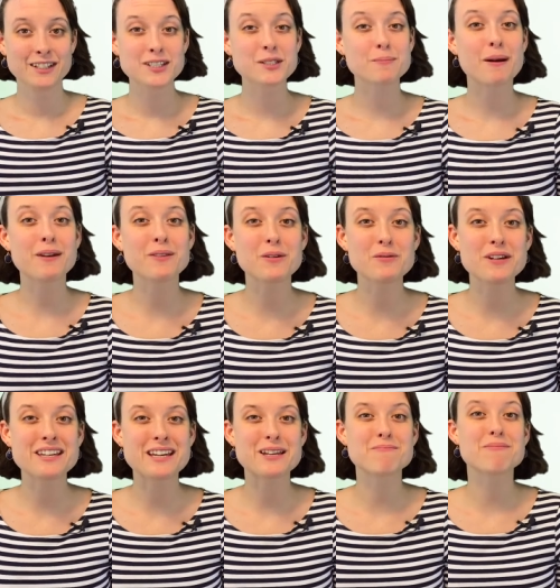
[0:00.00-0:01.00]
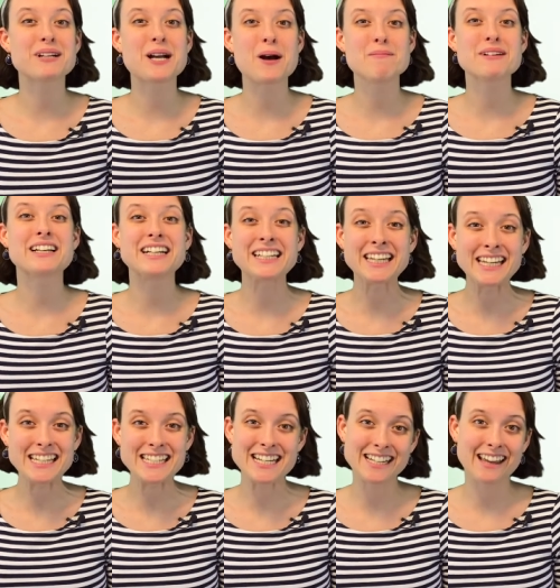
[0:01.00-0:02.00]
spend the weekend becoming a
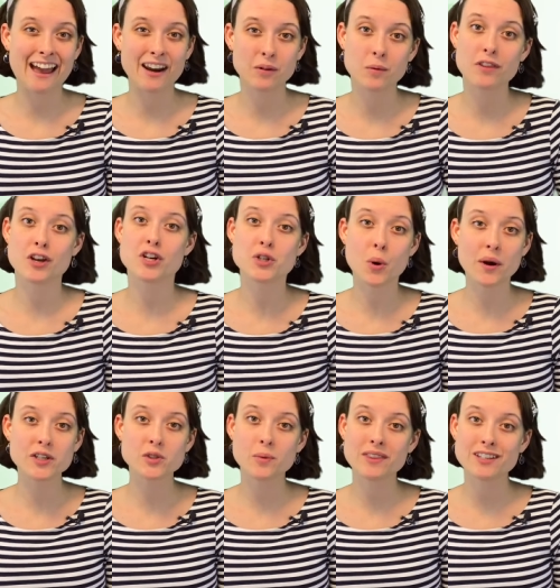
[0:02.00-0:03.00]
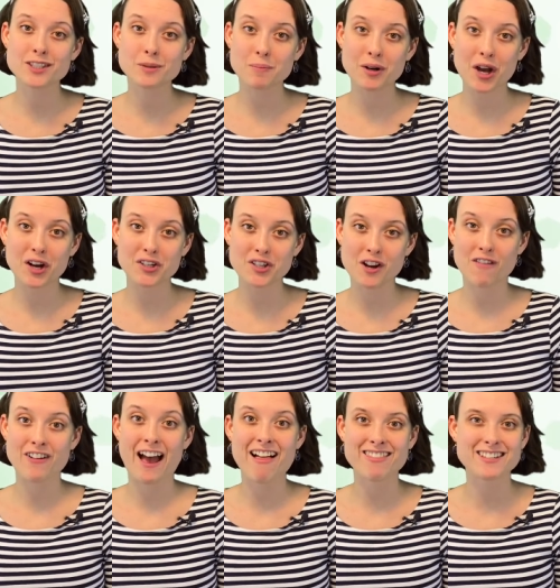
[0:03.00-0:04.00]
kid again with A Noise Within's production of
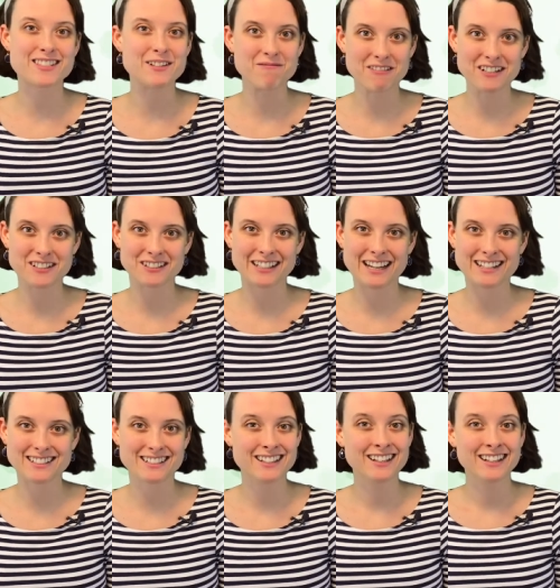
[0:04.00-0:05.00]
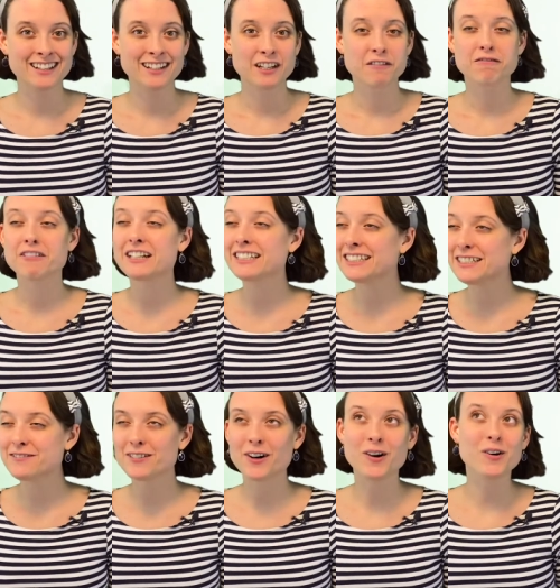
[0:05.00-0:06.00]
Alice in Wonderland.
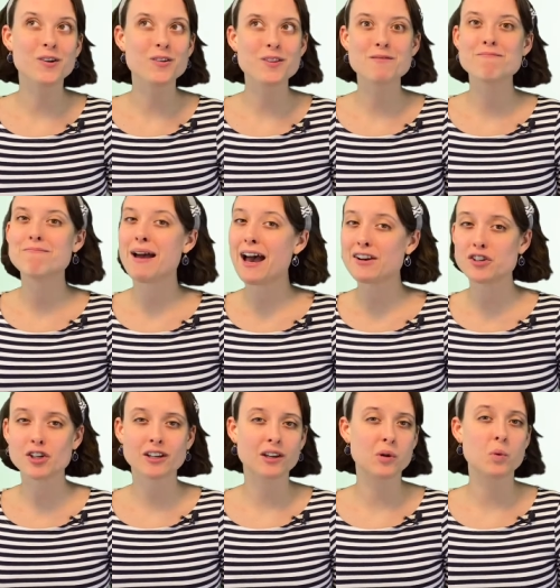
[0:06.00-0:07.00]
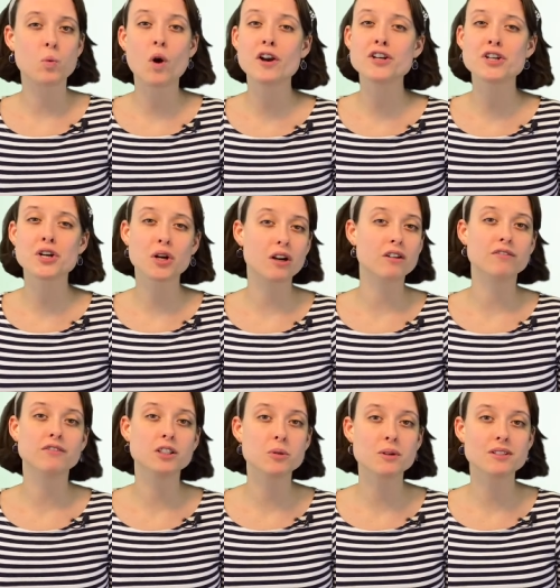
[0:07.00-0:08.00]
Relive all the magic and wonder of
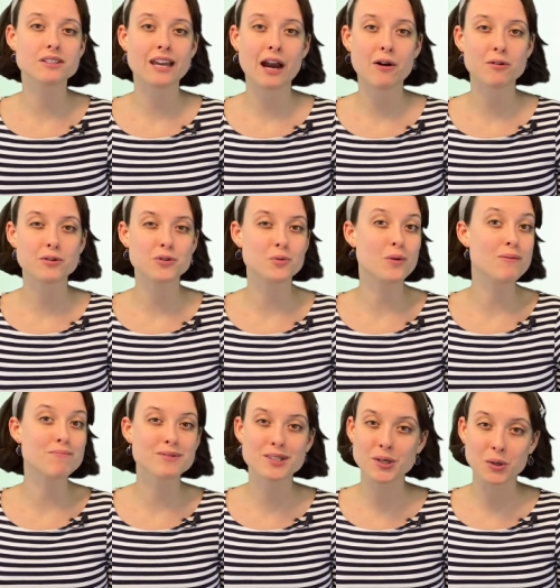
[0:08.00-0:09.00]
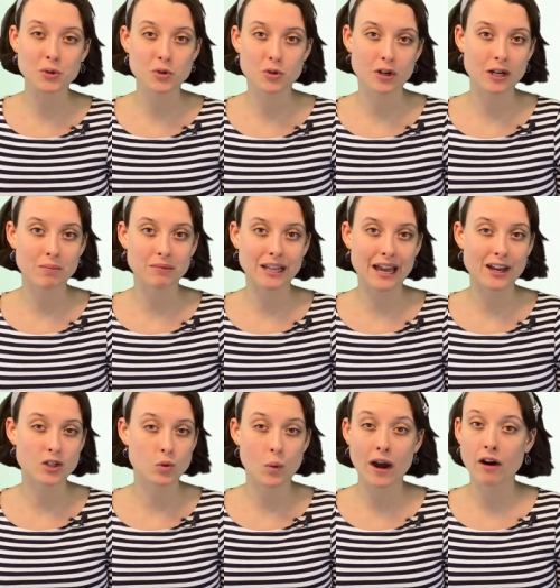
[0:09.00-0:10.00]
Lewis Carroll's whimsical
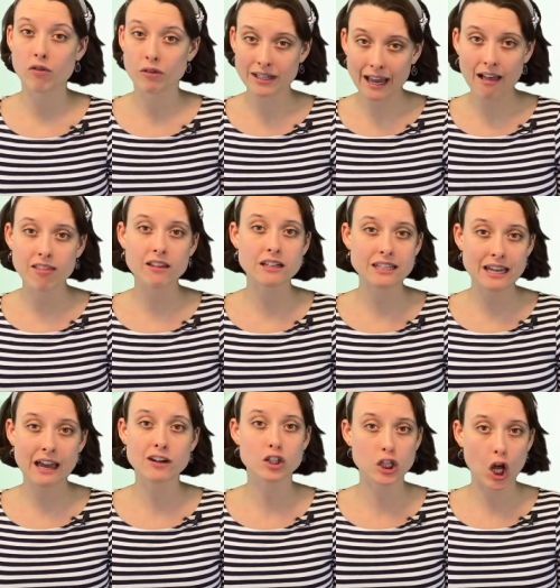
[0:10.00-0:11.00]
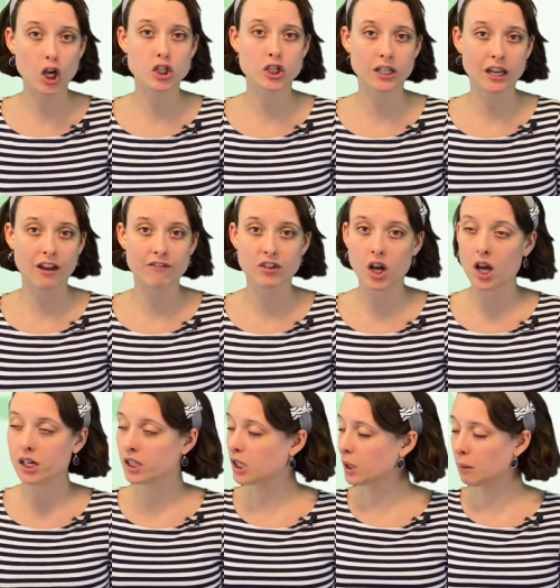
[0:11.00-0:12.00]
dreamland where reality and logic have
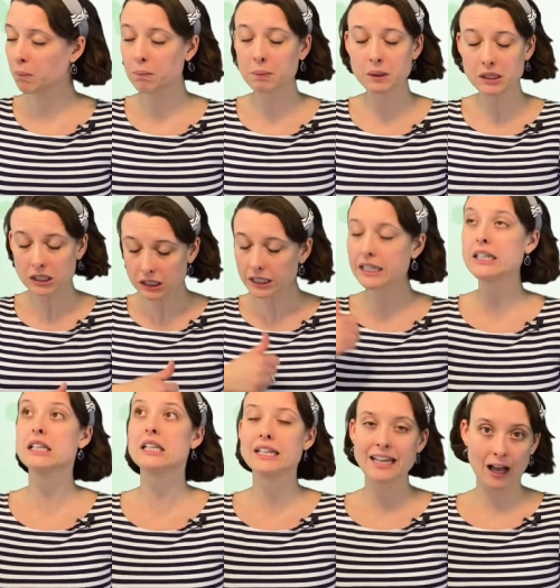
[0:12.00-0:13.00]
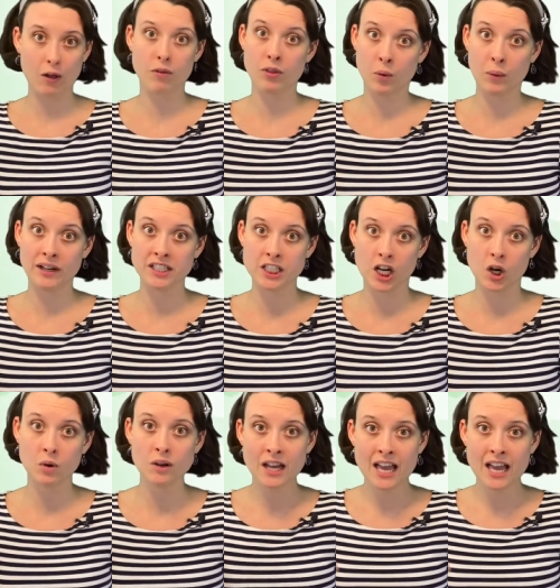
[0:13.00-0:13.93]
gone completely out the window,